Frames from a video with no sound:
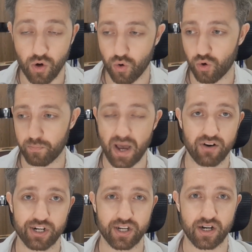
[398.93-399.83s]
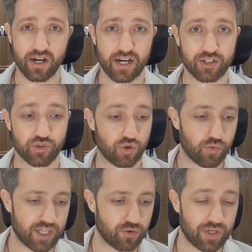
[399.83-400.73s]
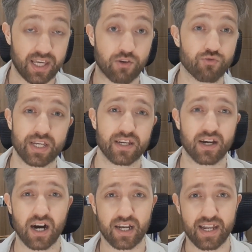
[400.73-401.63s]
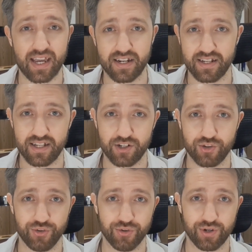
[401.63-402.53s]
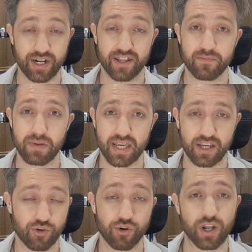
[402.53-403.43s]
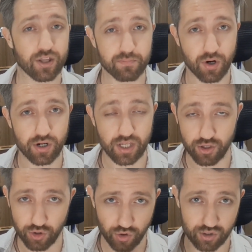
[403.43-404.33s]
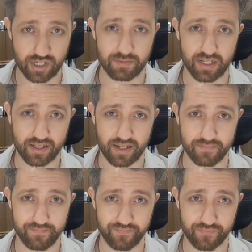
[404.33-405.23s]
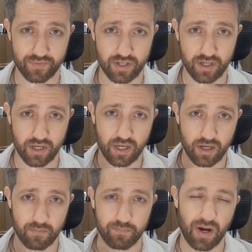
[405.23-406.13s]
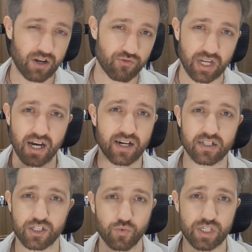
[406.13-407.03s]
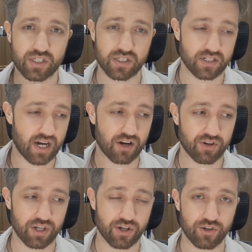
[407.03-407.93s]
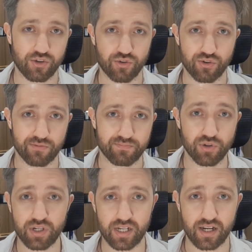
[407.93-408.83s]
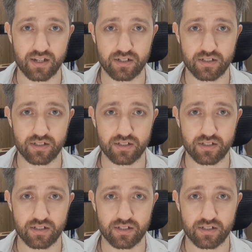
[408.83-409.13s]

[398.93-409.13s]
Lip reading: or paradise or whether we get reincarnated into another being or another body or something like that. But regardless of which scenario you're looking at,